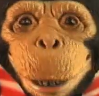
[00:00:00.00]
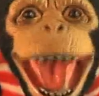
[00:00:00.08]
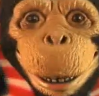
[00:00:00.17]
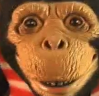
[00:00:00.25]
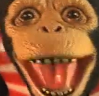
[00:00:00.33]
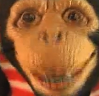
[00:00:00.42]
You
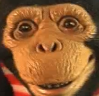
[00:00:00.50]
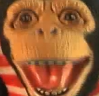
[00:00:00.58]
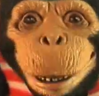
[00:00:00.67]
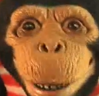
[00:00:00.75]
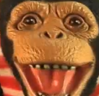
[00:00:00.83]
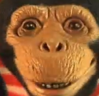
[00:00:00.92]
remind me
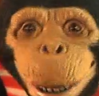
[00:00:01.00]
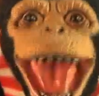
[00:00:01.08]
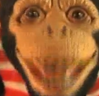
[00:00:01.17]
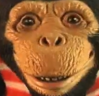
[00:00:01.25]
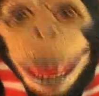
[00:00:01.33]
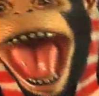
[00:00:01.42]
of that
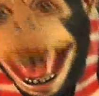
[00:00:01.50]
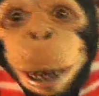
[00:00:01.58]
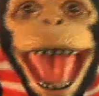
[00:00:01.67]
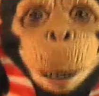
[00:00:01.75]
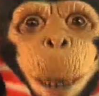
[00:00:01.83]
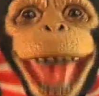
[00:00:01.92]
time I ran out
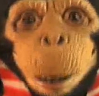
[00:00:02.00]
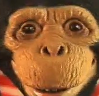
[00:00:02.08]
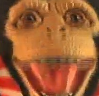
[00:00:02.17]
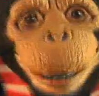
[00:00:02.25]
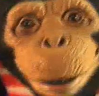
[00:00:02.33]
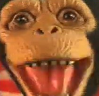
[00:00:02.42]
of
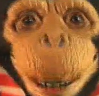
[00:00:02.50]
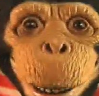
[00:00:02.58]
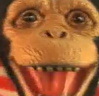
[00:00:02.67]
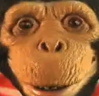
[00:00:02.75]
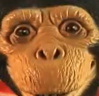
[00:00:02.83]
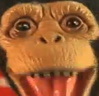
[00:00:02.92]
porn and I had to
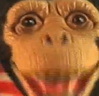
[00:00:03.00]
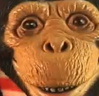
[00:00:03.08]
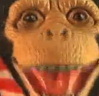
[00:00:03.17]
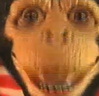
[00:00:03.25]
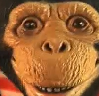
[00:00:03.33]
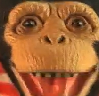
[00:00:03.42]
use that
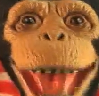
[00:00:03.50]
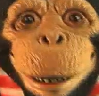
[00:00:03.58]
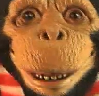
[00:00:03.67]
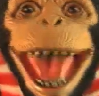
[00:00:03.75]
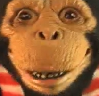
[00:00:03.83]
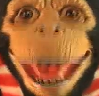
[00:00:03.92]

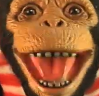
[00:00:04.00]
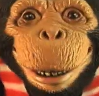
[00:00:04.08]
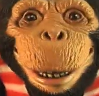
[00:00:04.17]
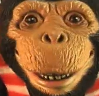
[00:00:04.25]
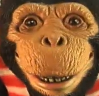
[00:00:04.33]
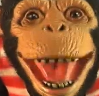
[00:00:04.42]
LensCrafters catalog.